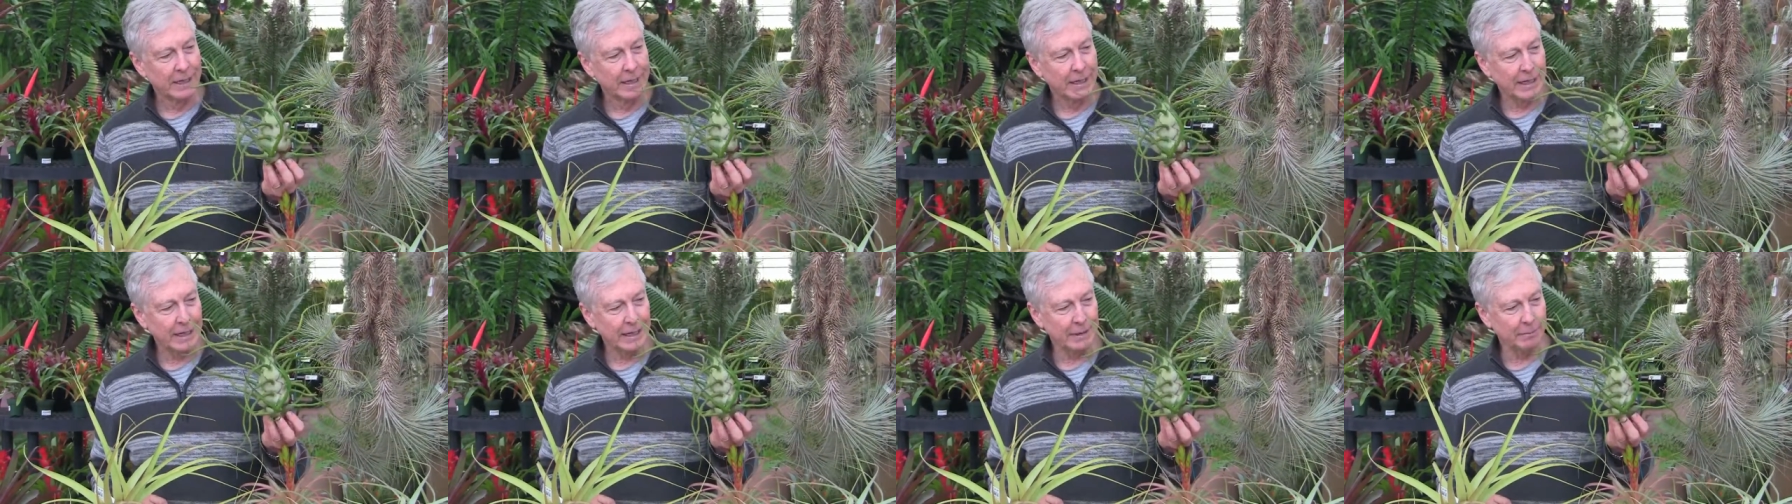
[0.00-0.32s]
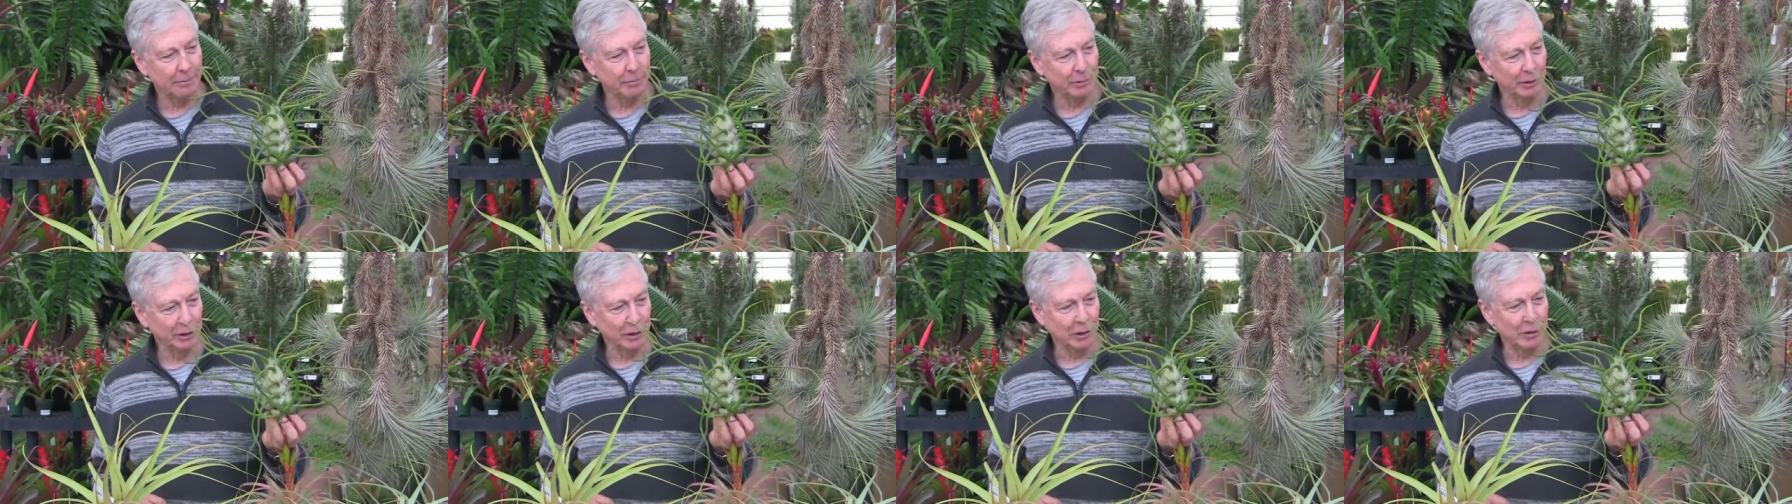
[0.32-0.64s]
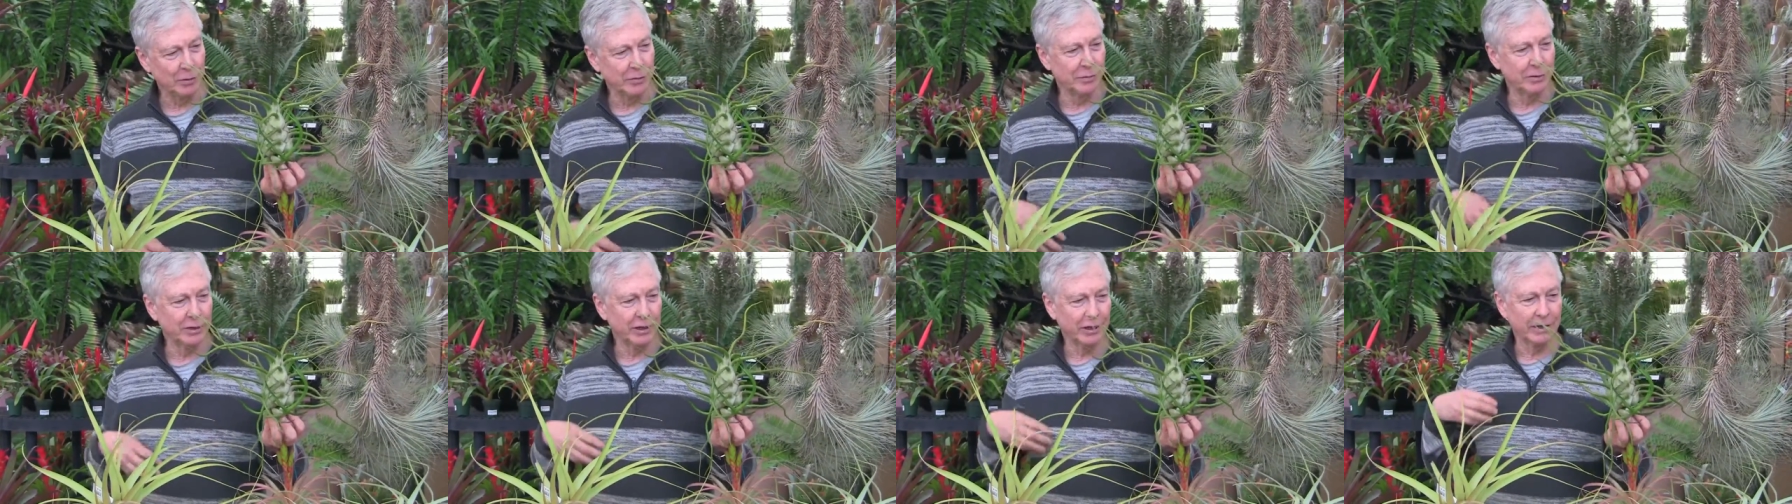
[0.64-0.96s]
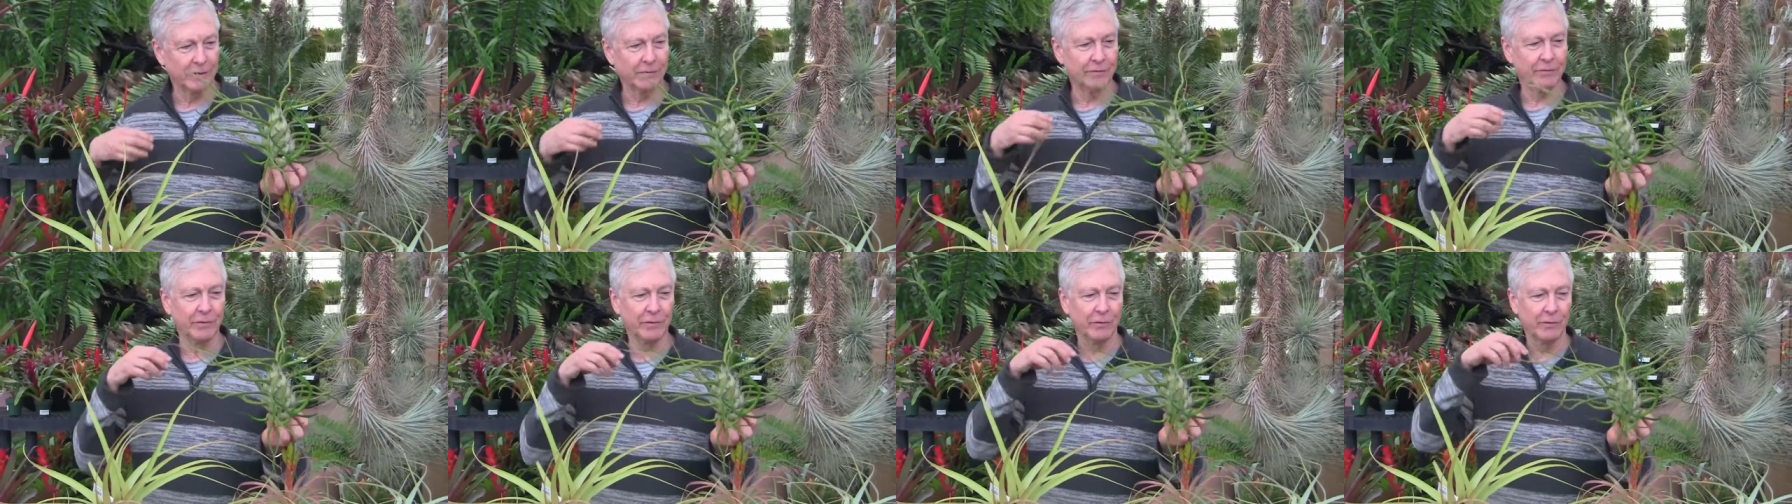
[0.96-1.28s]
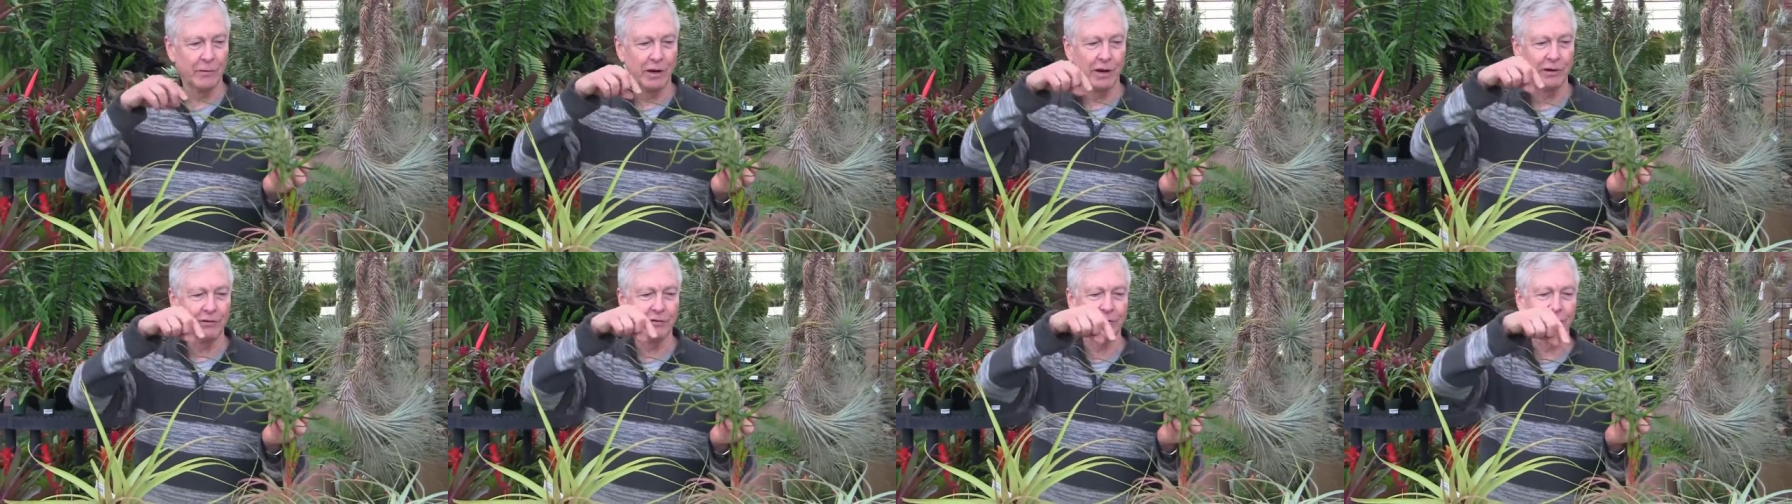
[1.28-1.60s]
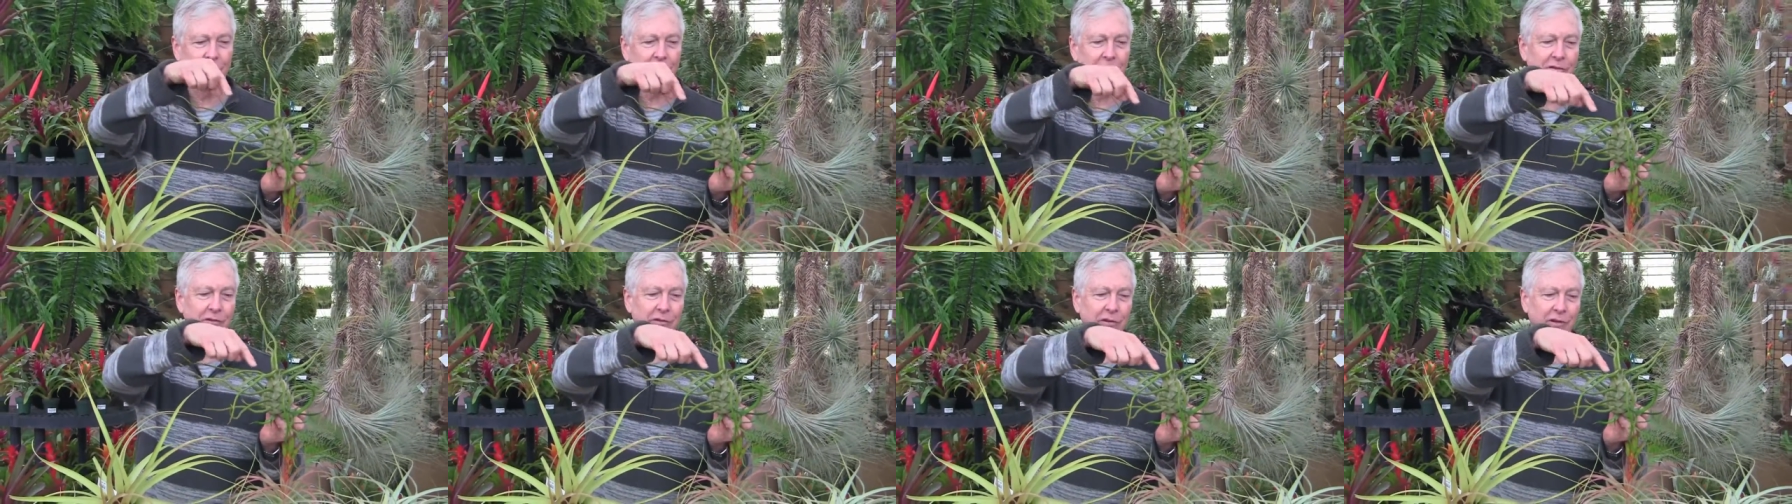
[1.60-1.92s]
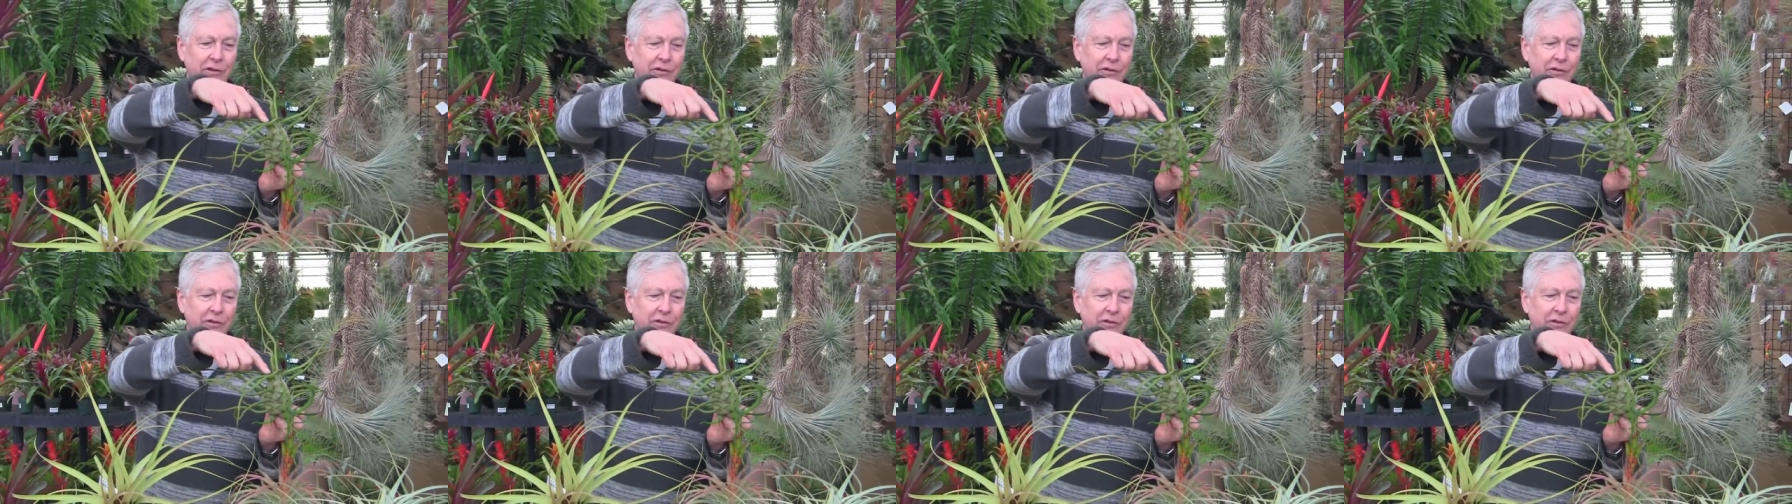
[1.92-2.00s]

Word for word: it bloomed, the inflorescence